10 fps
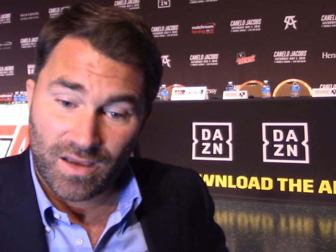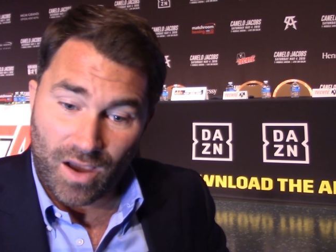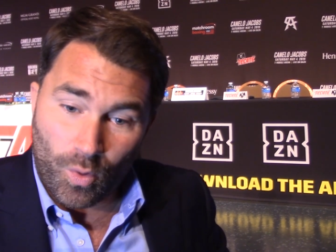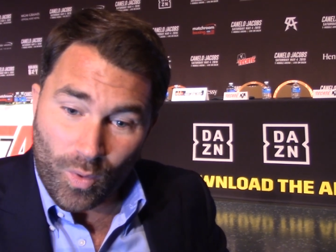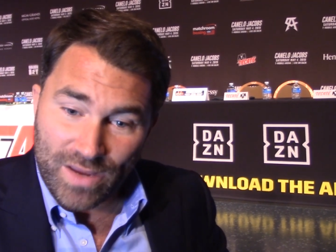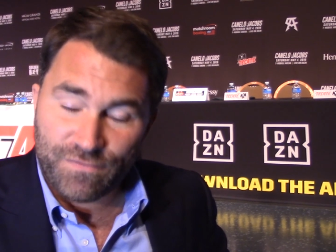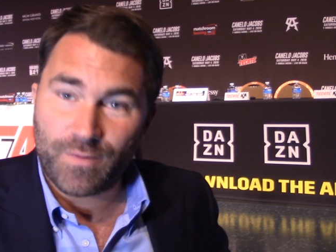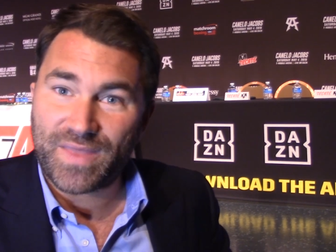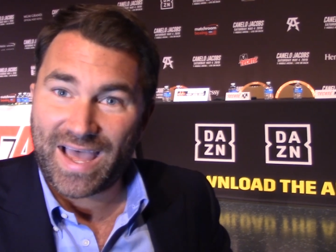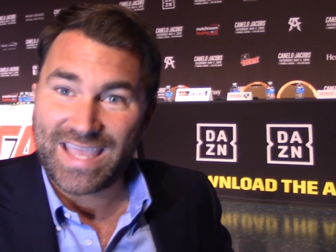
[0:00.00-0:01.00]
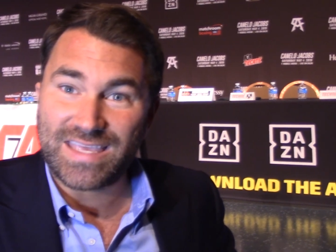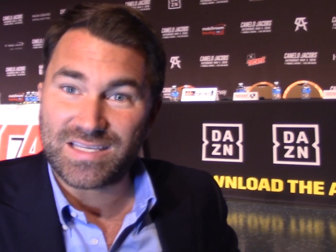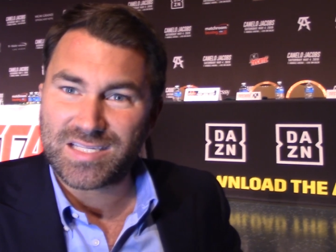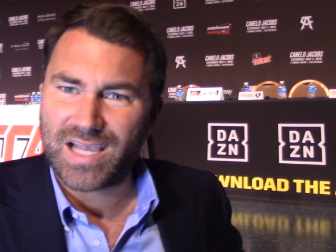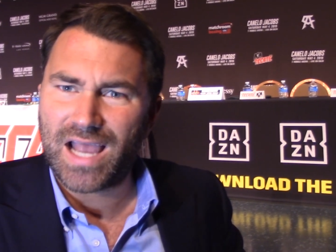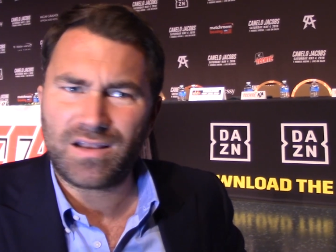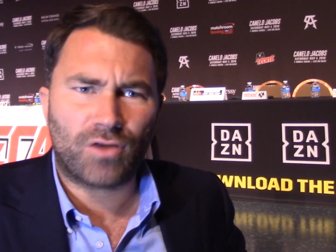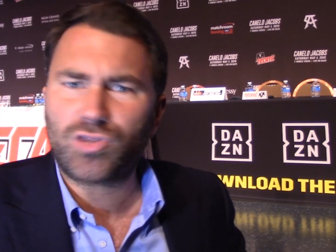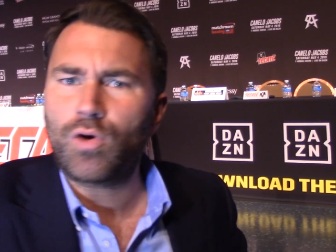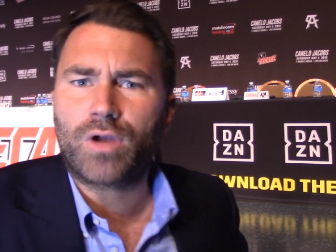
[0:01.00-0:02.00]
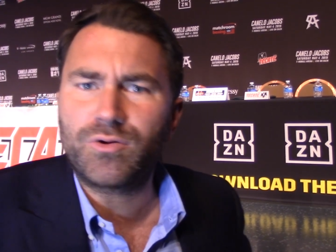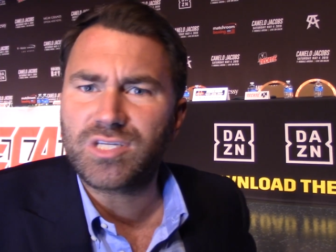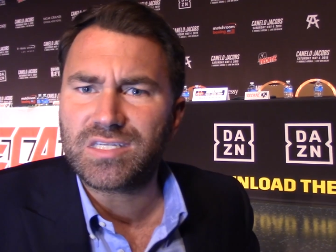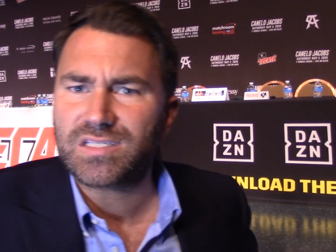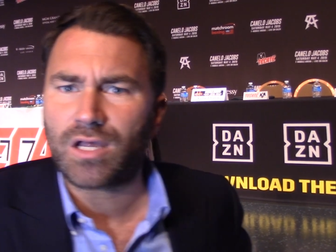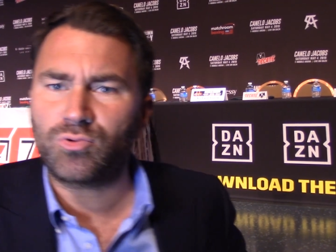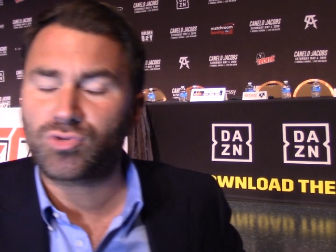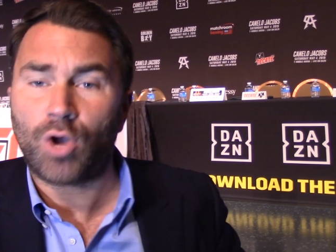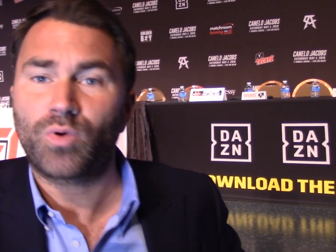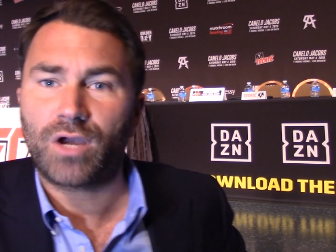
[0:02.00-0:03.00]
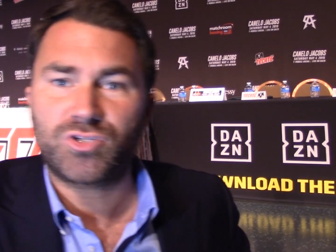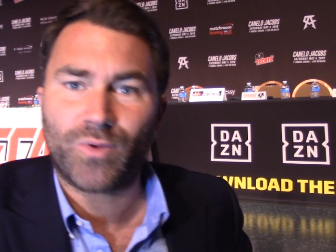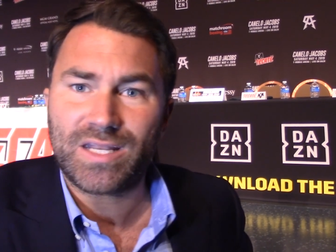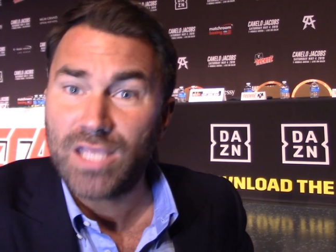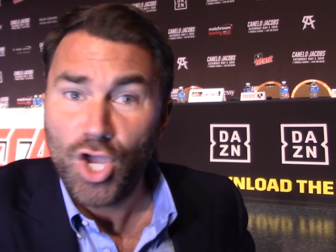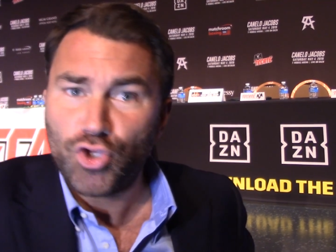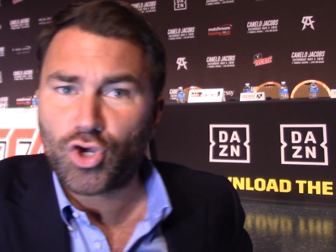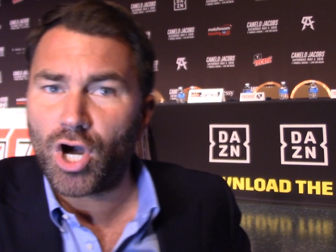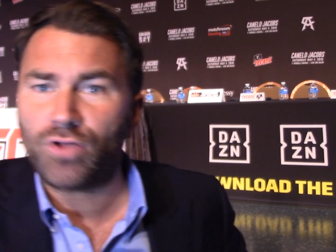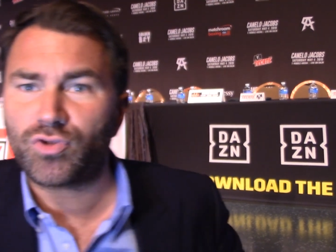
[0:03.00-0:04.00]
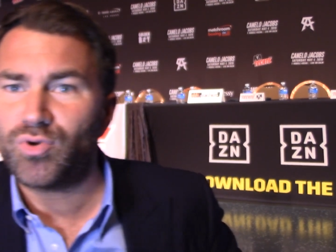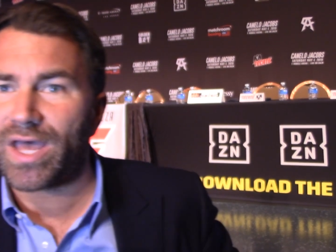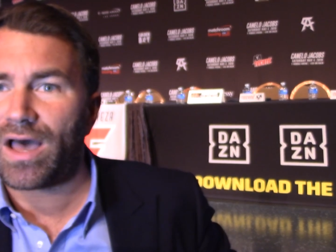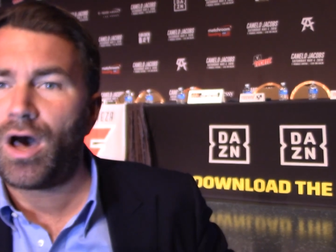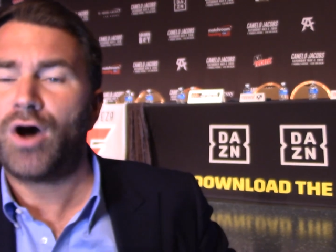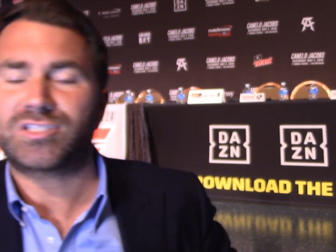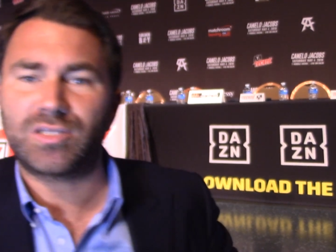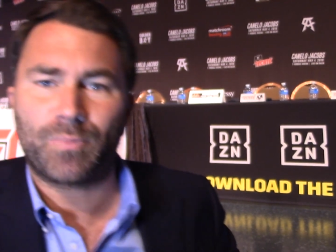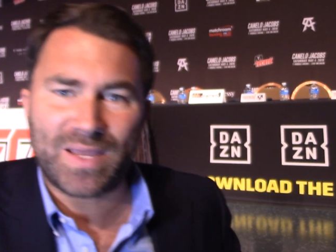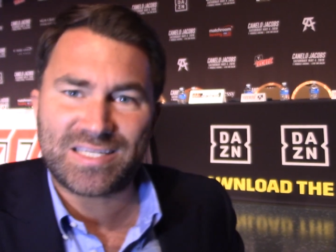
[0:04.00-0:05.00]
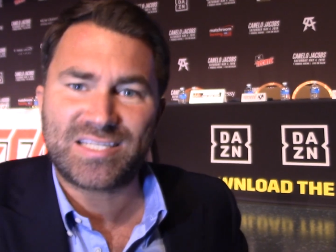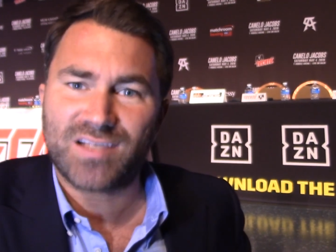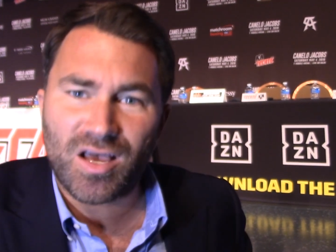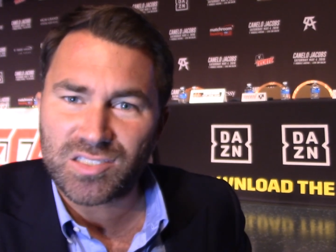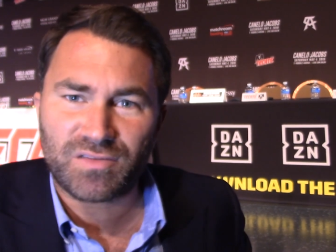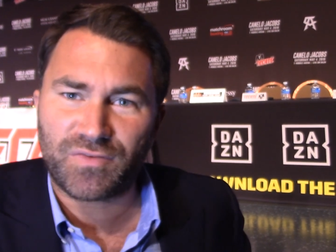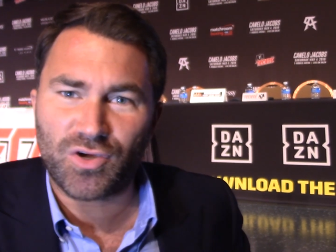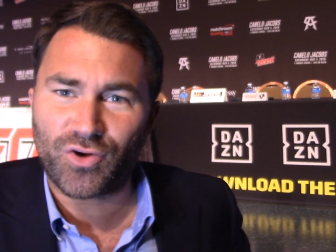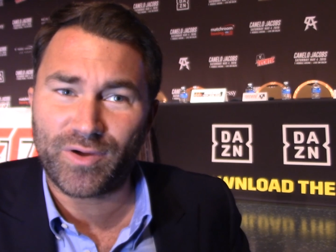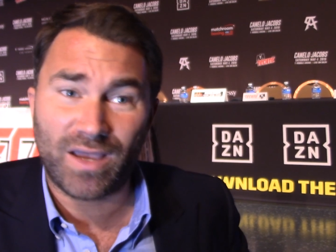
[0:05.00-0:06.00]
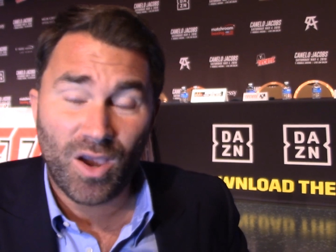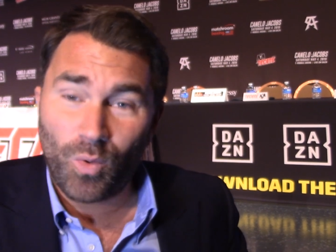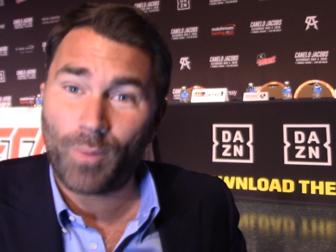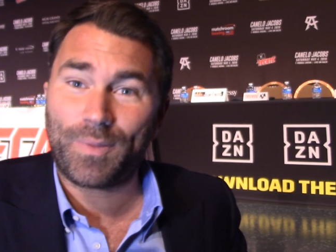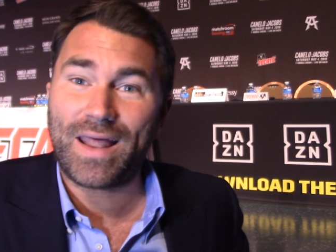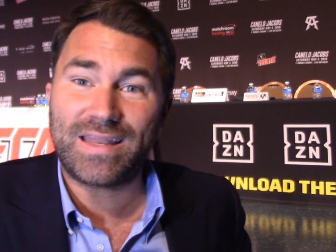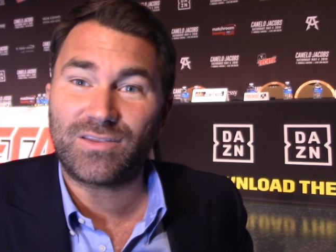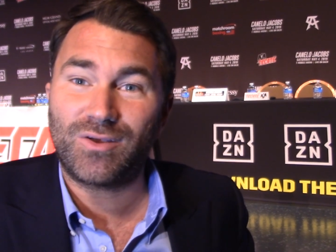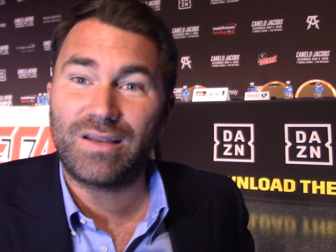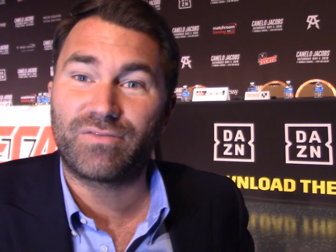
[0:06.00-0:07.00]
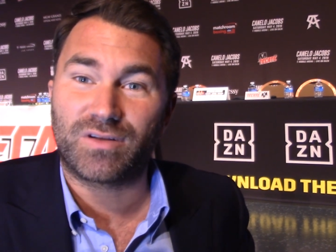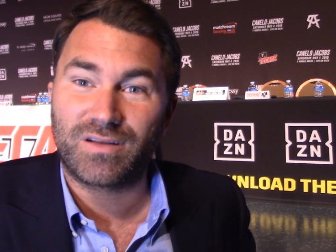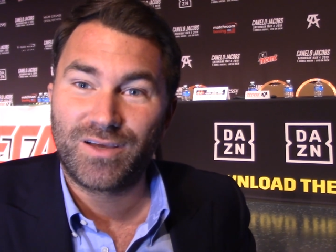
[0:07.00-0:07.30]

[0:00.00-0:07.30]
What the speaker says: away from the haters saying, no, don't go to DAZN, don't go to Eddie, you can't do that. Oh, I said it'll be a disaster for your career. What planet do you live on?